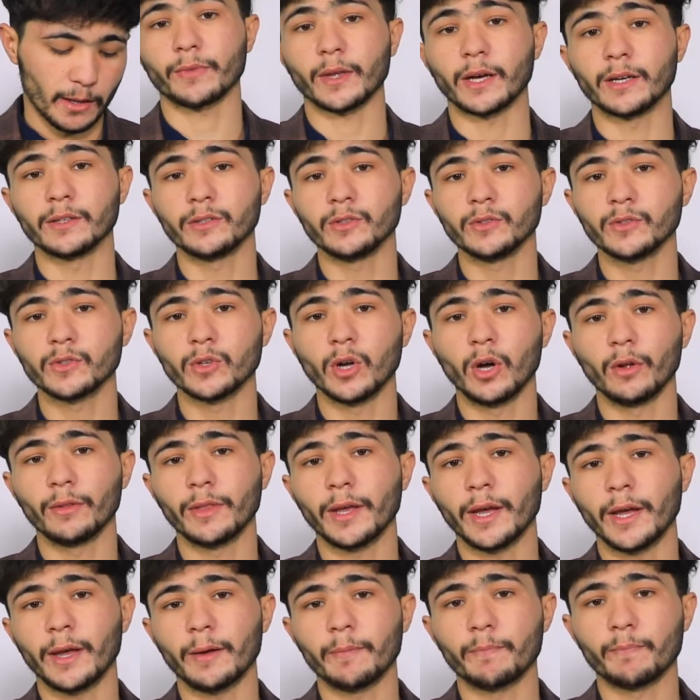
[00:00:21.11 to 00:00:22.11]
As you saw
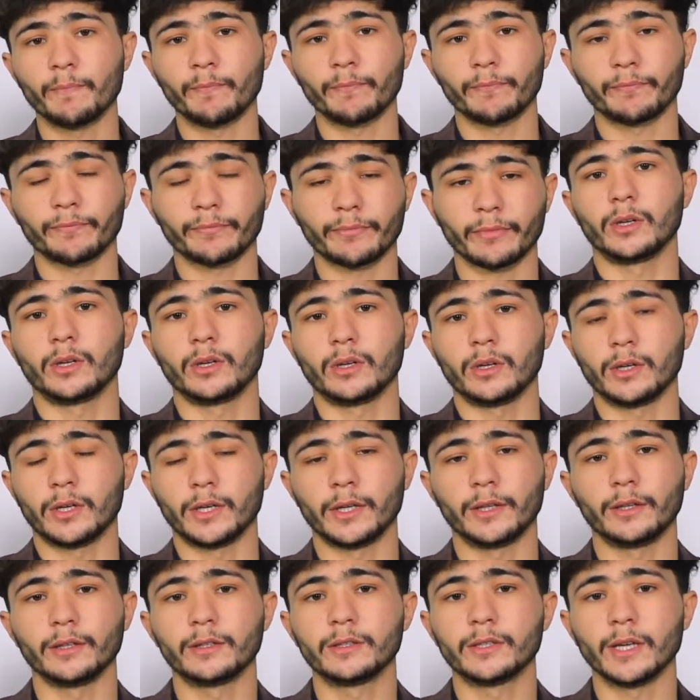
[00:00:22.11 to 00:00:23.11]
the
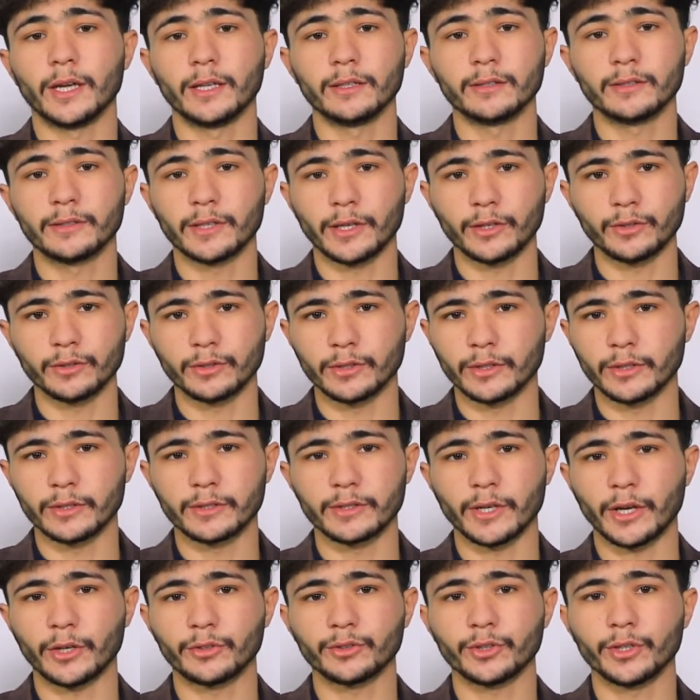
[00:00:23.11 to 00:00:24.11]
10th
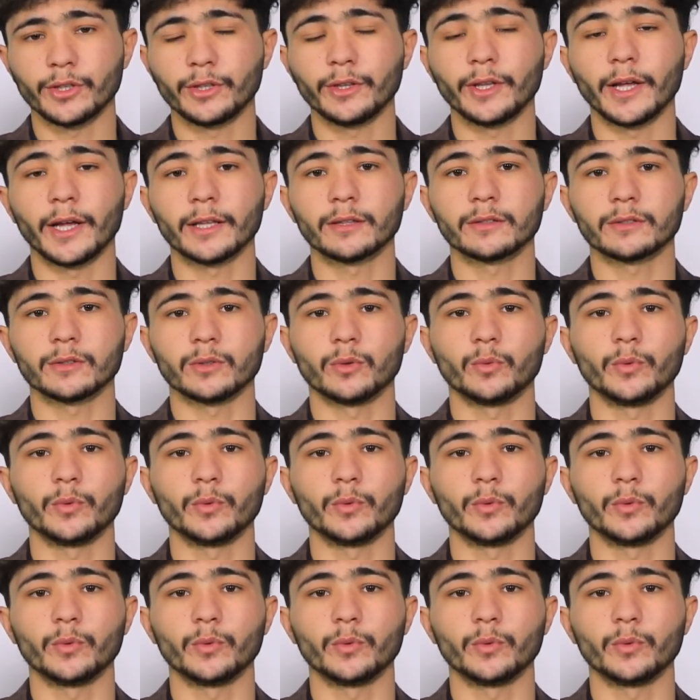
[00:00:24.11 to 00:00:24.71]
session that